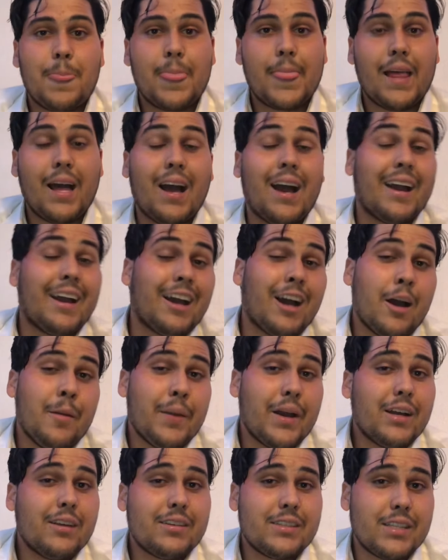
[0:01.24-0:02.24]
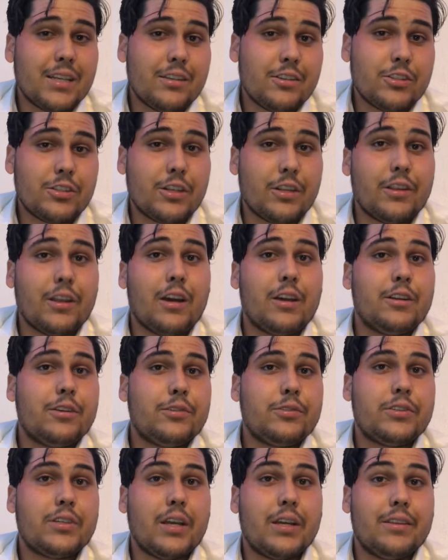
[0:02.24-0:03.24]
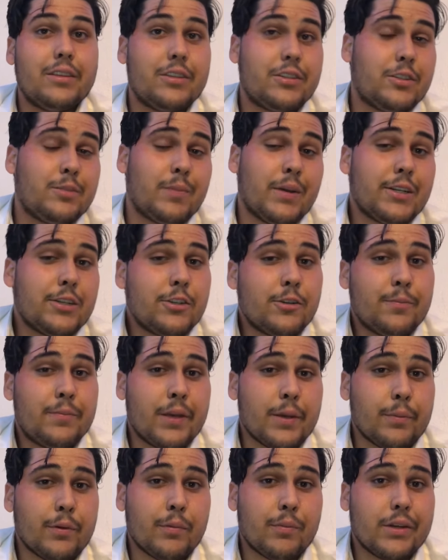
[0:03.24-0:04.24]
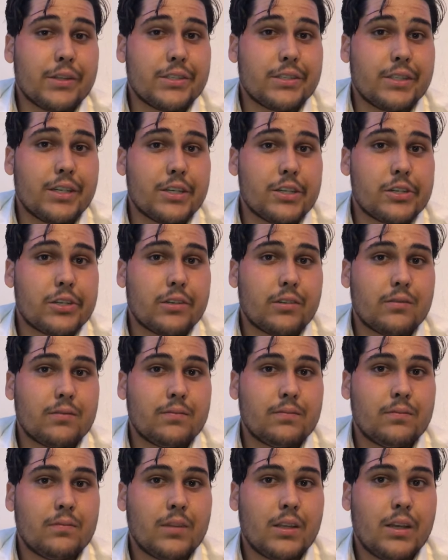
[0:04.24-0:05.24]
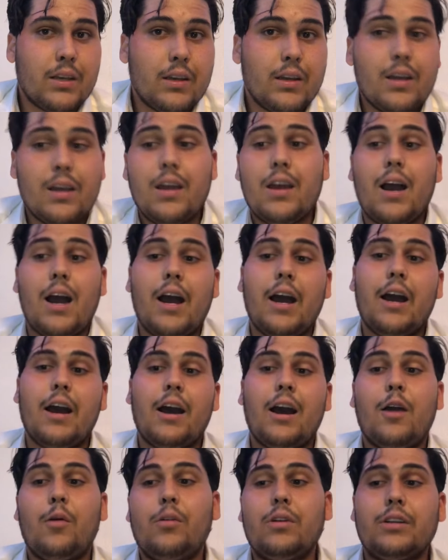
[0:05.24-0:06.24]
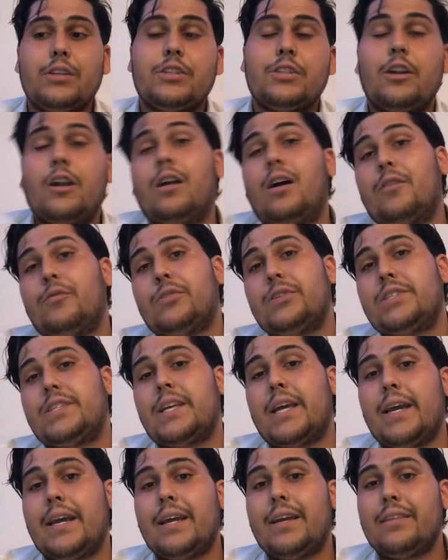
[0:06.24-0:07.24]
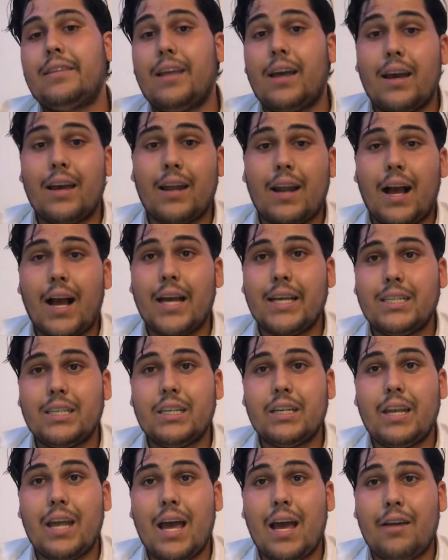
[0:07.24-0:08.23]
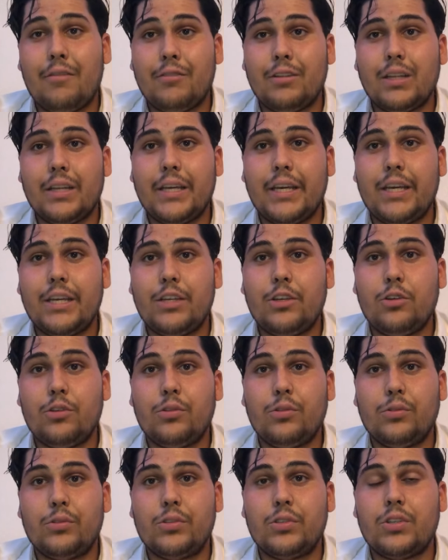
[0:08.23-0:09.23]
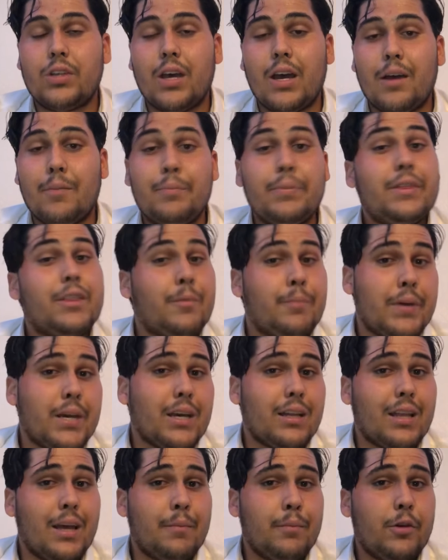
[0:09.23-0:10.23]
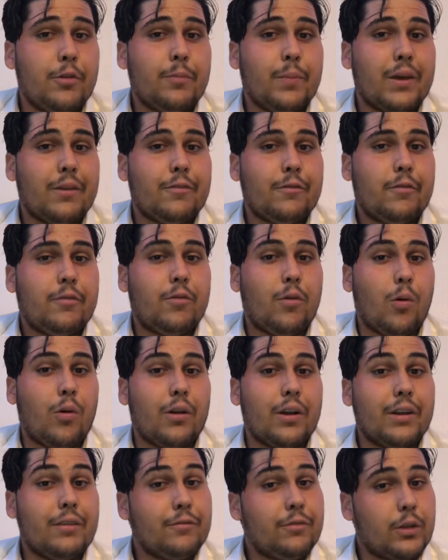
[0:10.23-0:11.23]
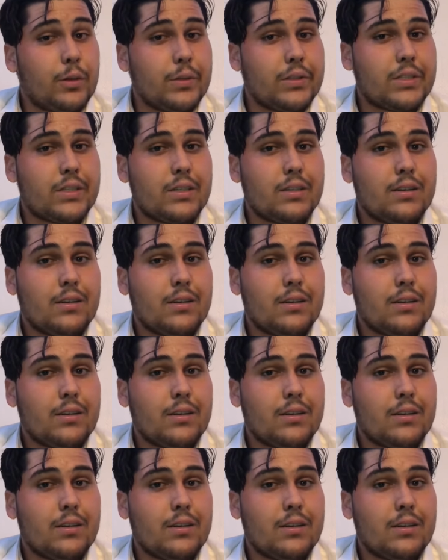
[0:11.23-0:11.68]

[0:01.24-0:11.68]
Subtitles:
Hi, I'm Alexander Stathatos, and this is my term paper presentation. I want to start off with saying that I did heavily use the BLM movement for influence.